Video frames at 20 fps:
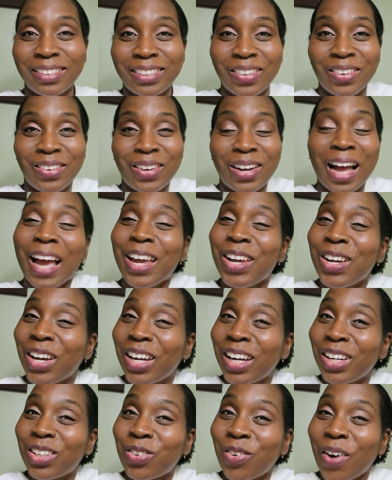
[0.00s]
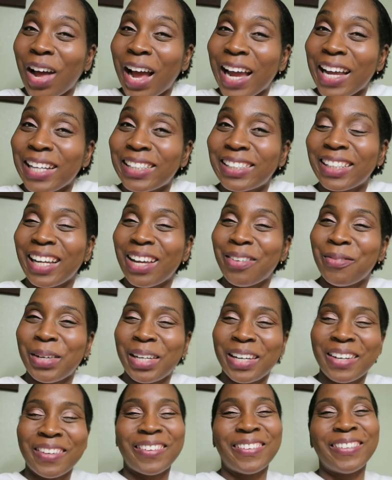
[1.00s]
So are you gonna try it? Let
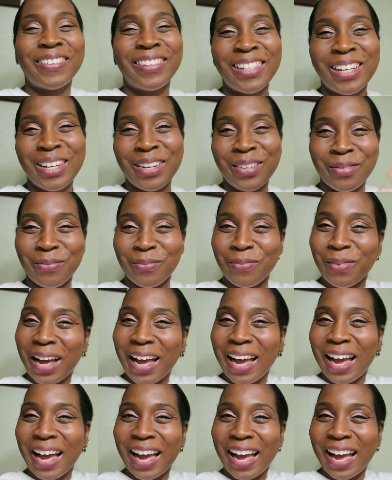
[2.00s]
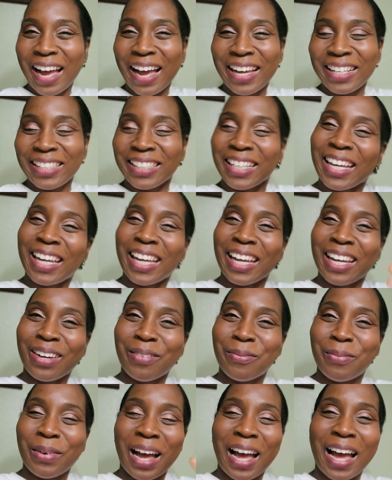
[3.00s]
me know. Bye. Take
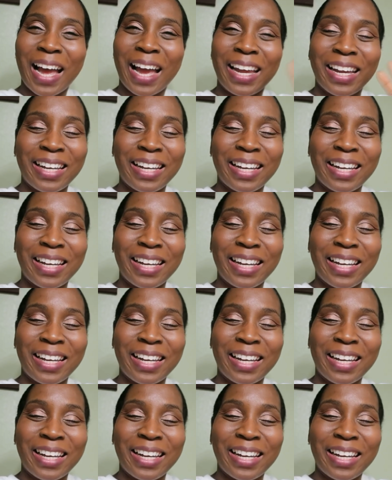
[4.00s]
care. Bye.